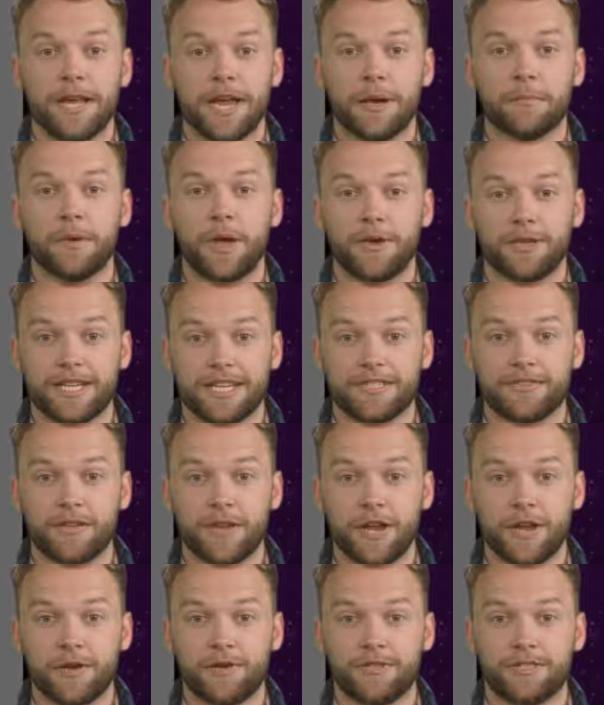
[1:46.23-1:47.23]
Among these
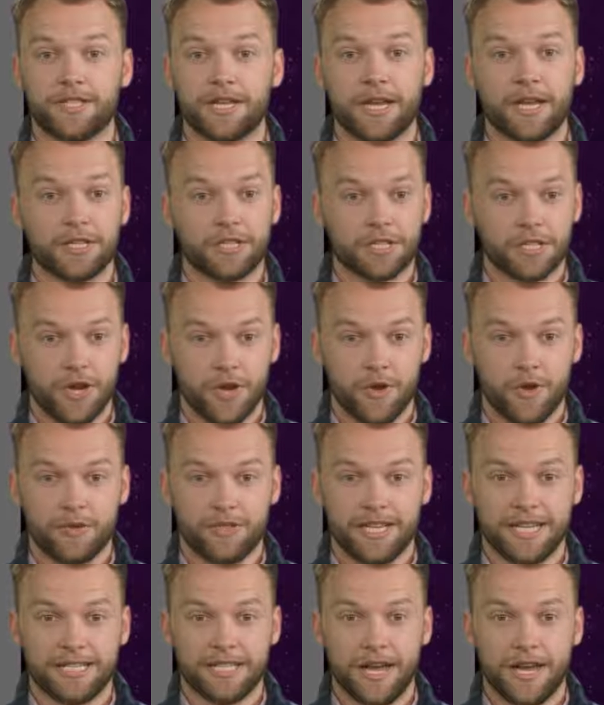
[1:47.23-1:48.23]
files,
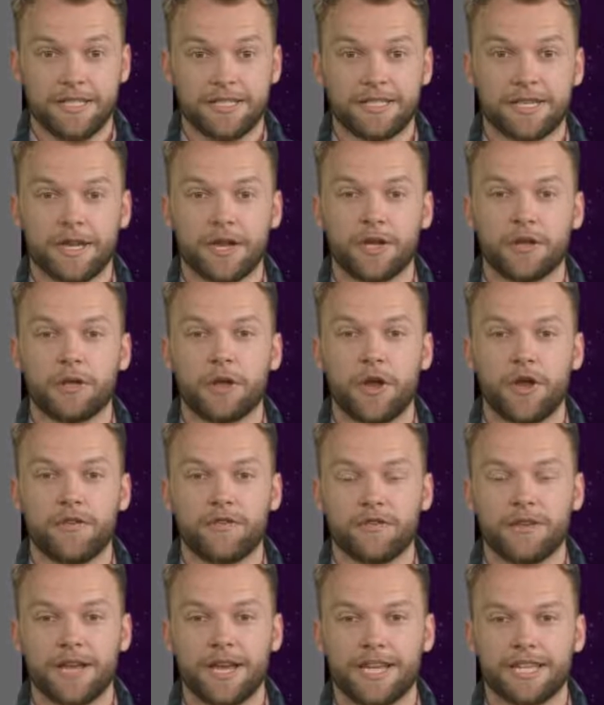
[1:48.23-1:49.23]

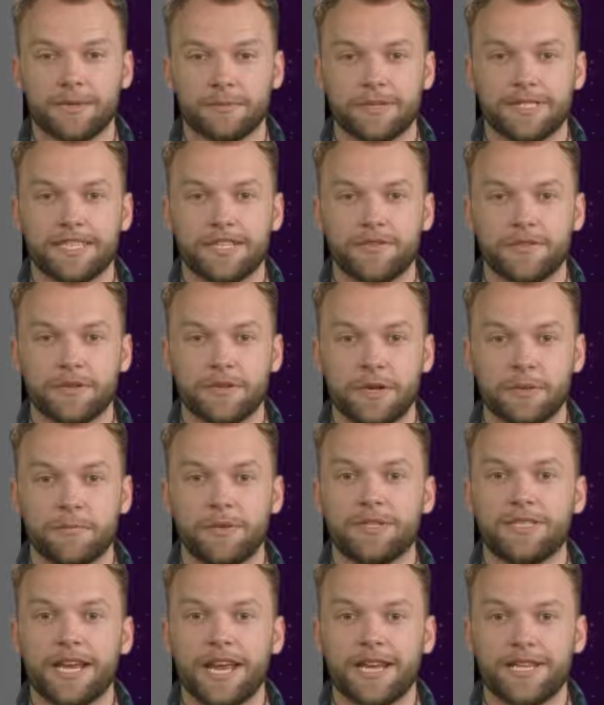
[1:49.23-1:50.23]
journald.conf specifically
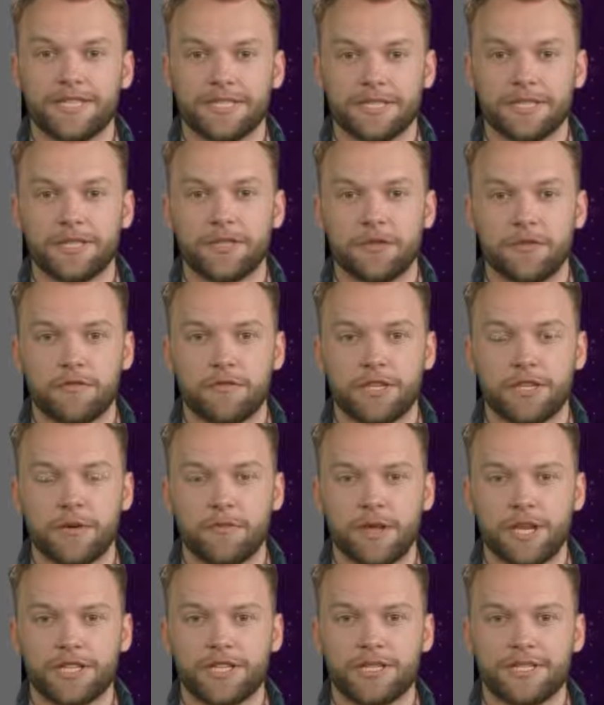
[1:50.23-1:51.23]
pertains to the
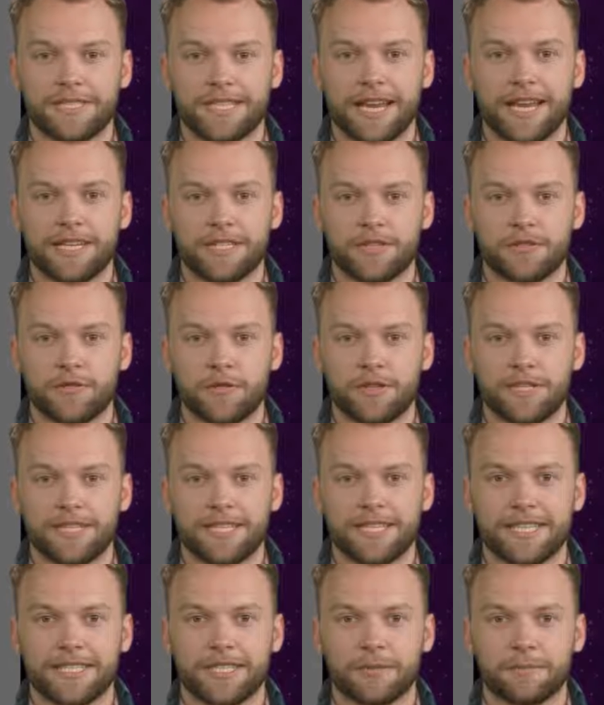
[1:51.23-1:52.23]
configuration settings for the
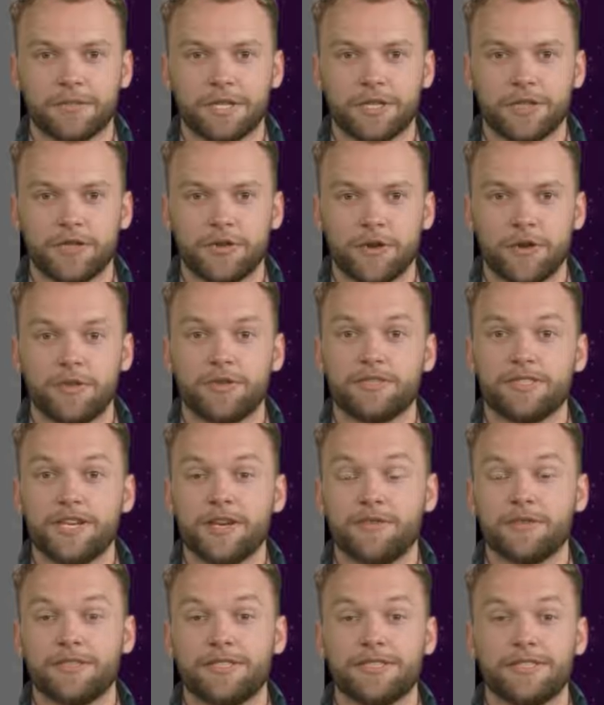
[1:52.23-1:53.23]
systemd journal
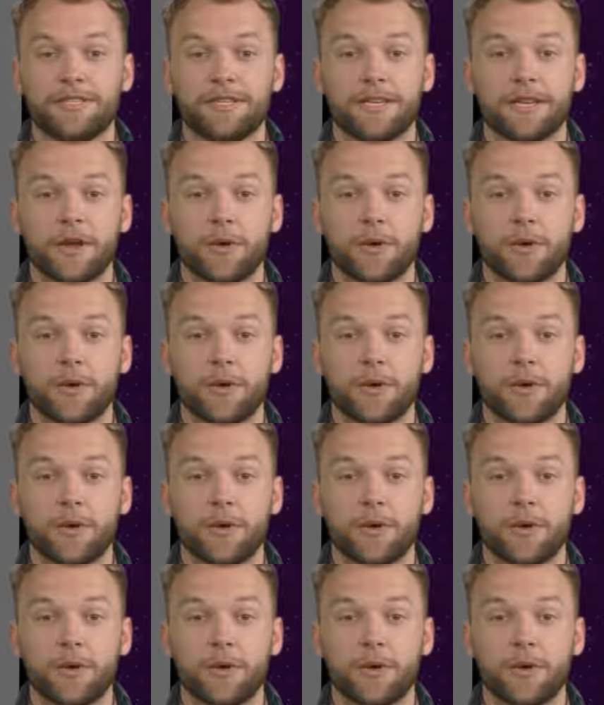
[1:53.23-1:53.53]
service.